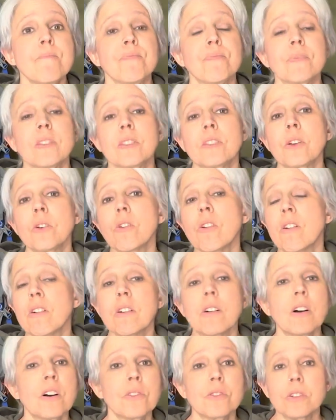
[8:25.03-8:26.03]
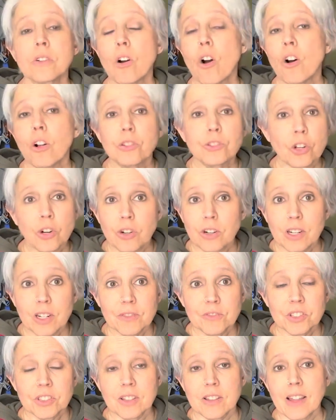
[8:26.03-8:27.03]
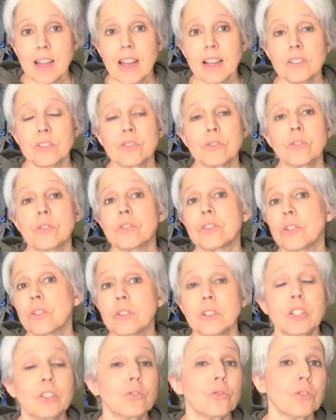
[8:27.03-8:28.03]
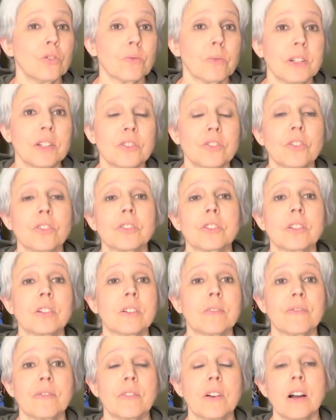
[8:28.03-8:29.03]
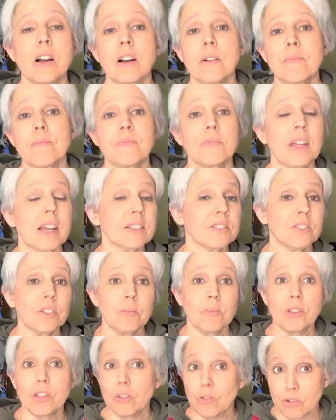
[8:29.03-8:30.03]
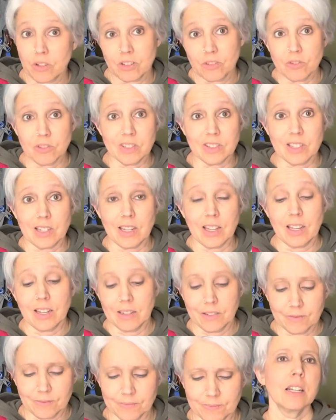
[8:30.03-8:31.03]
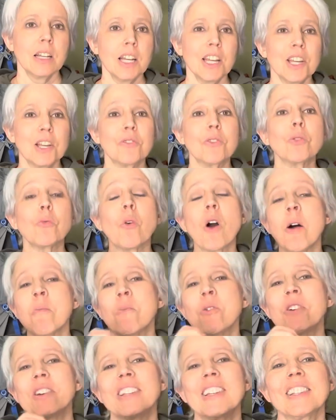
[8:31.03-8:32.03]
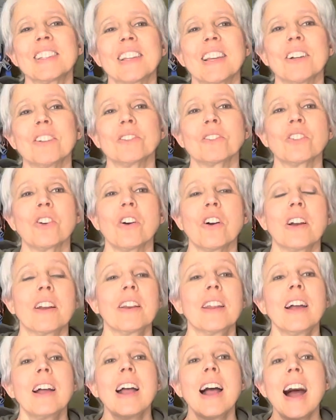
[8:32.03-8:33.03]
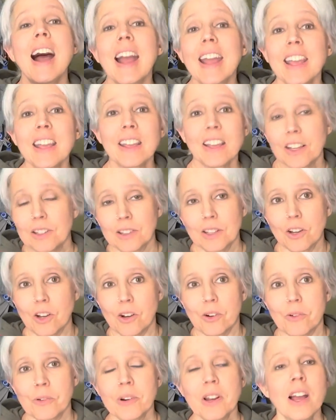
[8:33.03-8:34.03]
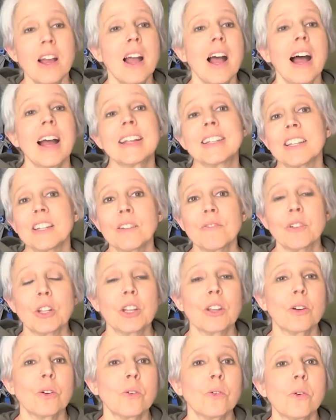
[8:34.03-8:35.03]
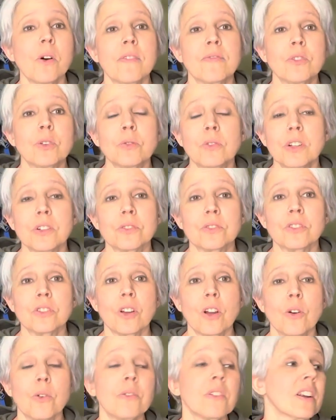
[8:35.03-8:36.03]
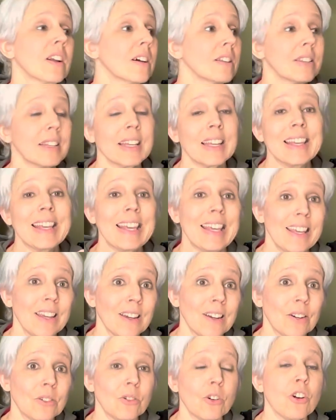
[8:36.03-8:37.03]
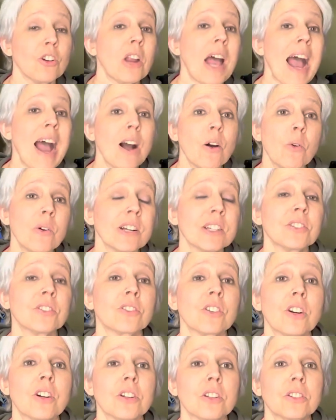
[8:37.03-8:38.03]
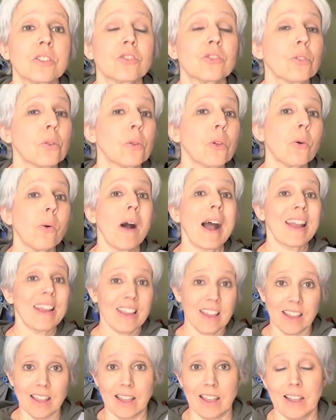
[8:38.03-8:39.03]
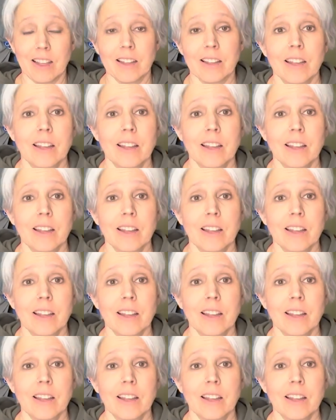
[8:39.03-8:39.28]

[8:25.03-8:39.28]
There are other alternatives to that, so you certainly do your research if that's something you're interested in. If you want more details on hiking alone, I did a video a few years ago that I'll link here on how I started solo hiking.